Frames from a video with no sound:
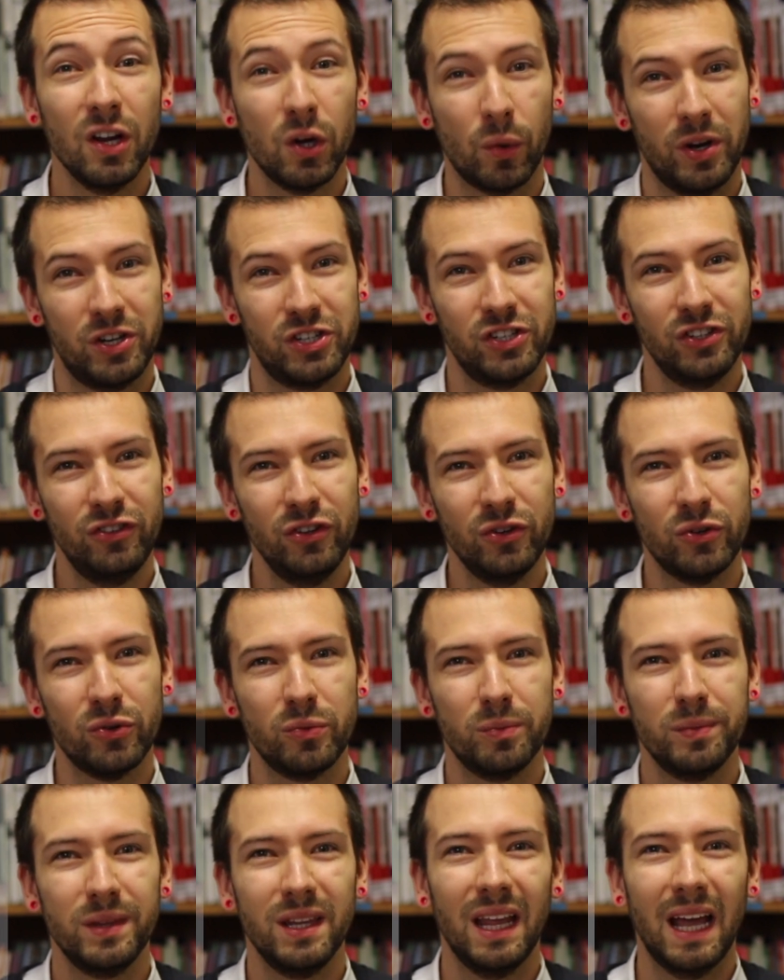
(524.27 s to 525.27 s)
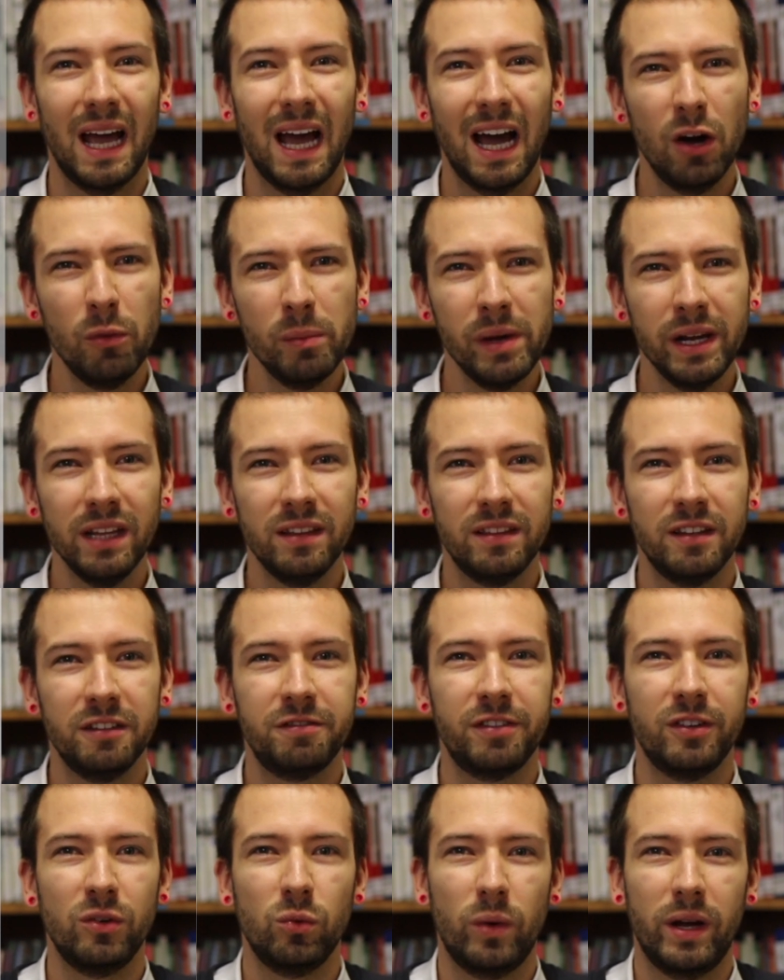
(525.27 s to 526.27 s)
Question 2. How many
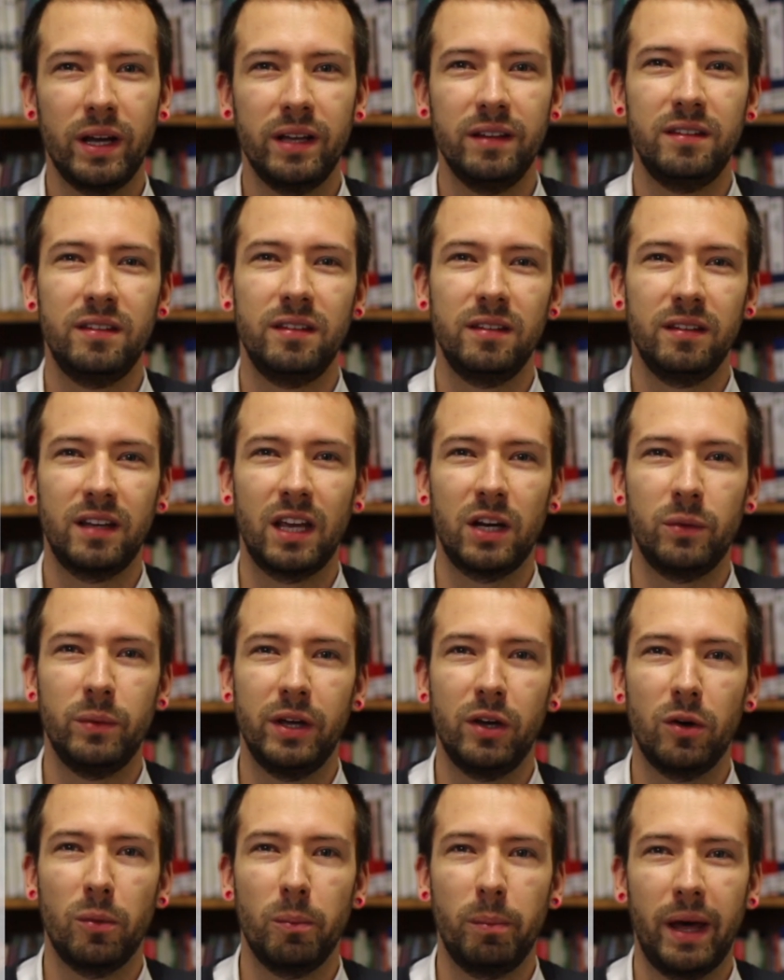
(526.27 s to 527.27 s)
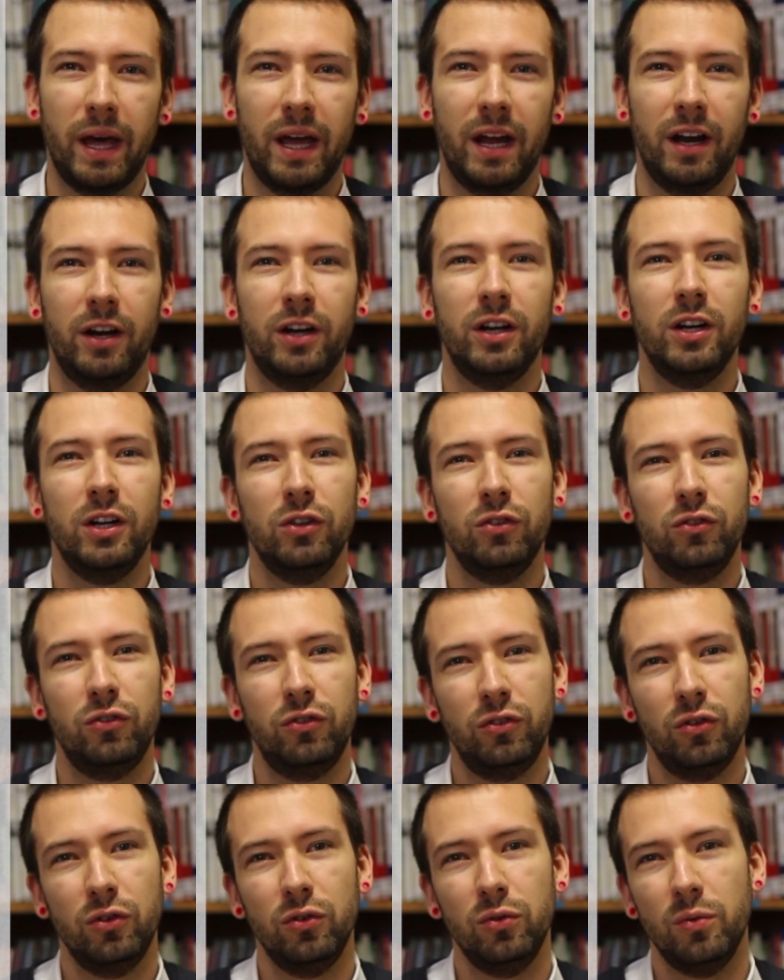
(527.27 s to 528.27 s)
different ways can we compare
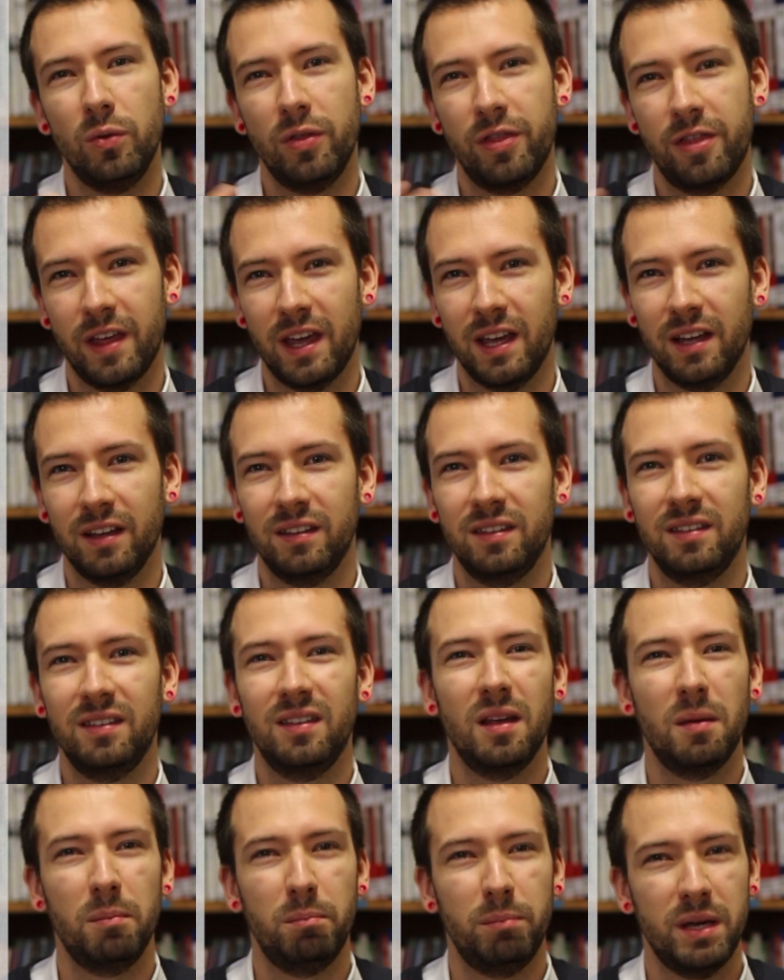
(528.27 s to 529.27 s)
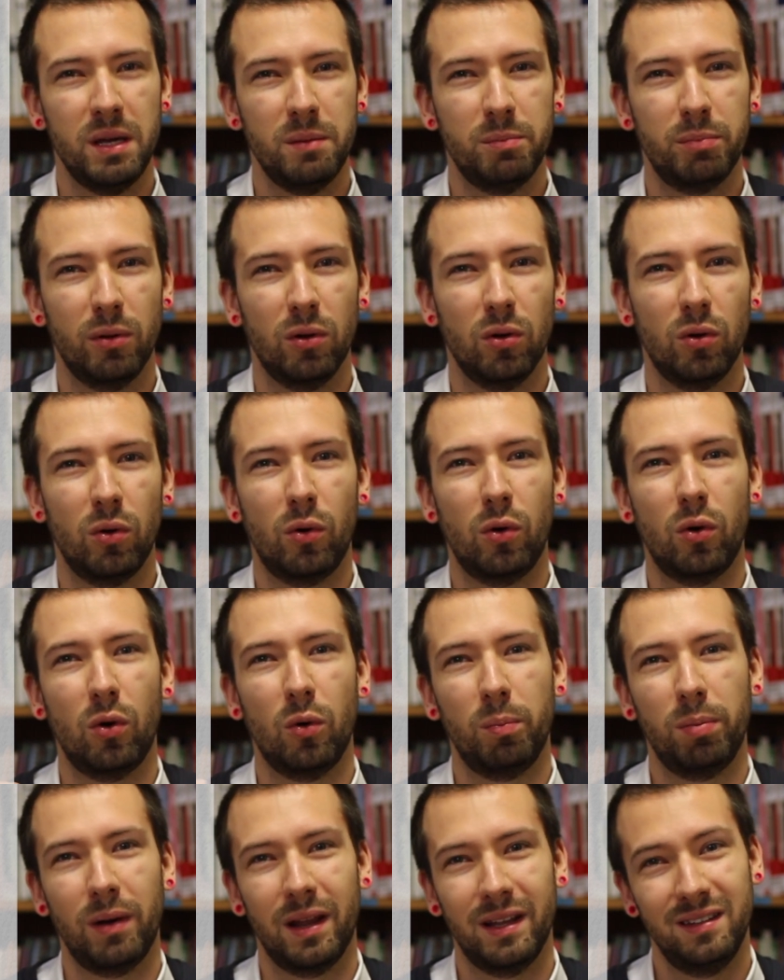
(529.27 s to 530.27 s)
two things, people,
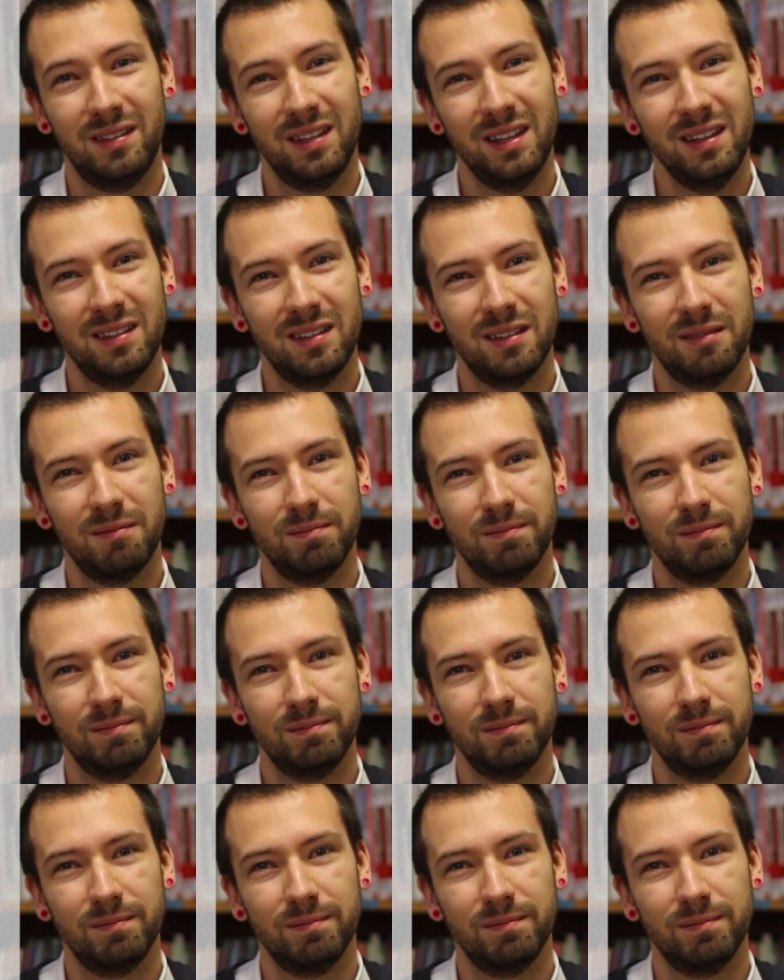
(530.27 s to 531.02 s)
or places?